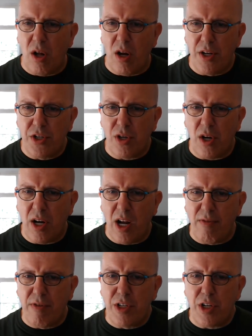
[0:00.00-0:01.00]
knowledge on
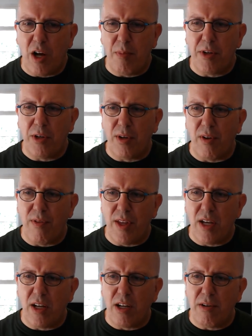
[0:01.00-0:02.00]
every topic you can
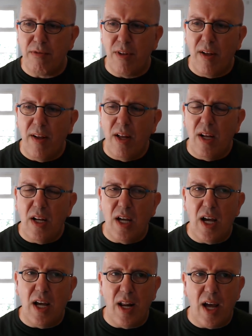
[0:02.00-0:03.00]
think of.
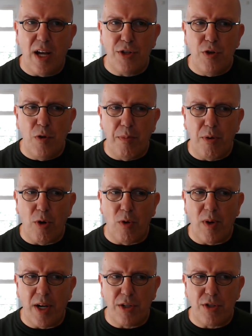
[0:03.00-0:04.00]
And as you
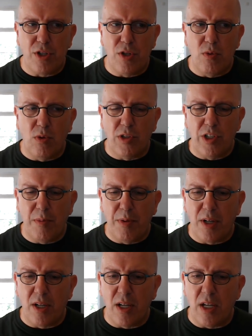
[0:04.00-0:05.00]
progress, you will
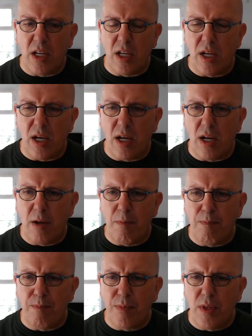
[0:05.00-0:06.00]
typically
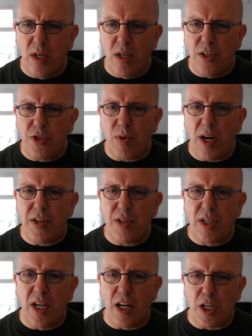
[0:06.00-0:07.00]
try
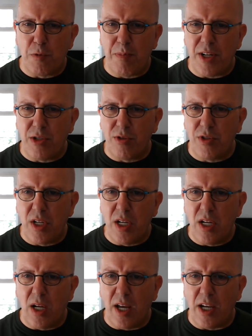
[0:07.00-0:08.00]
to get a
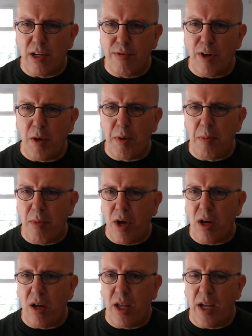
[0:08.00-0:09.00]
specialty like environment
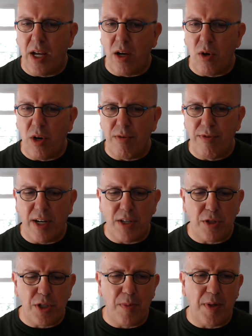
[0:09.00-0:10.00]
modeling or
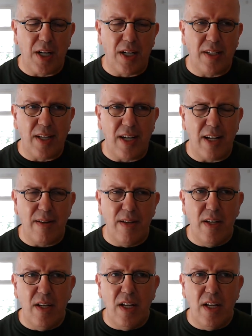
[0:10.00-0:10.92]
effects or something like that,